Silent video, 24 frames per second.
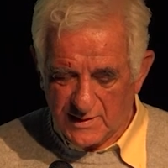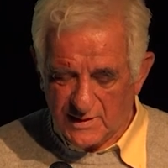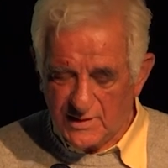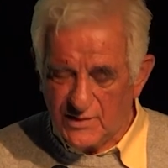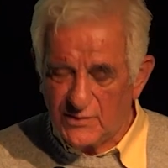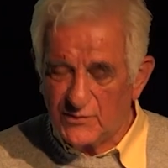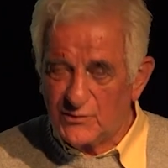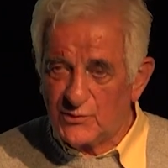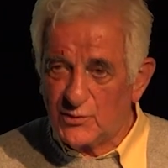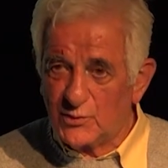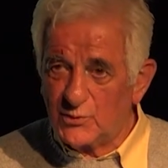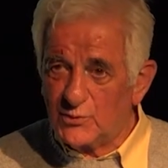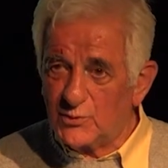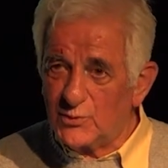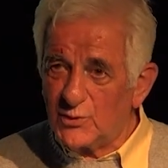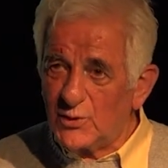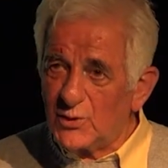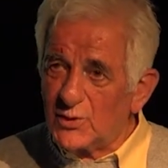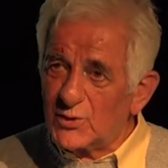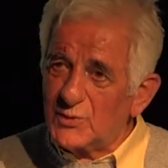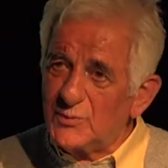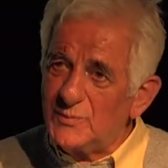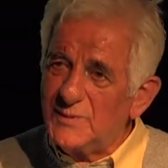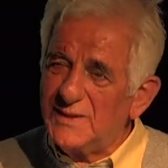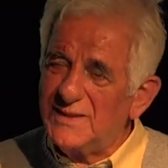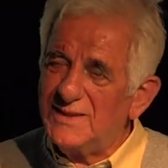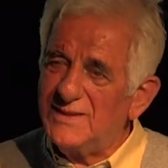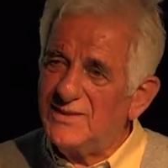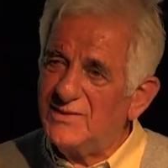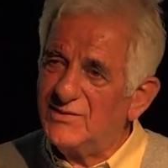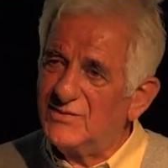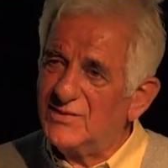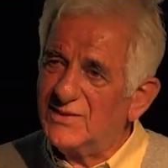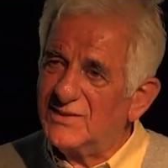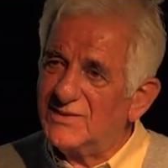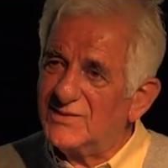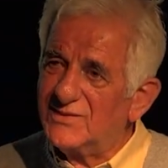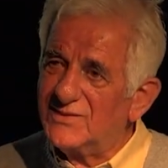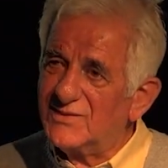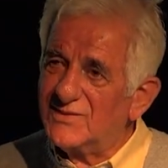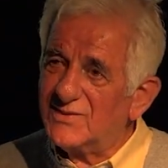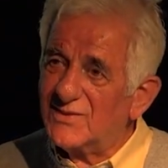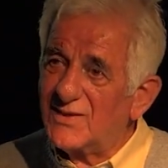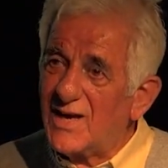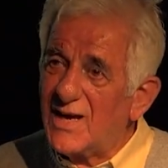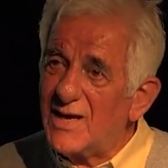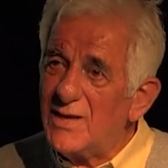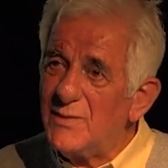So Turkmen is a
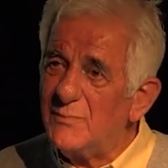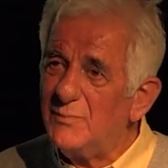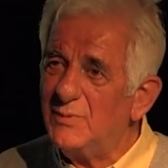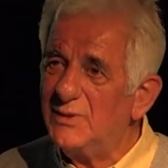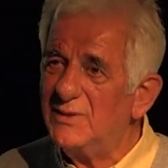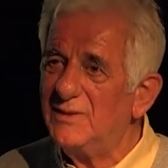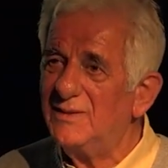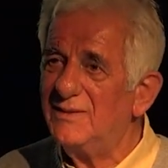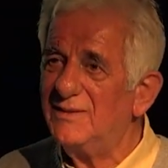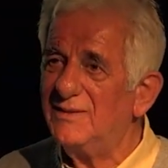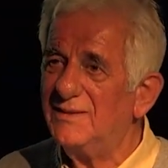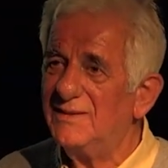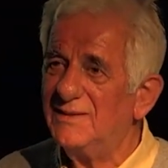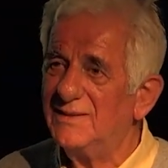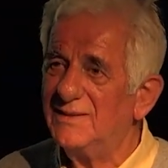tribal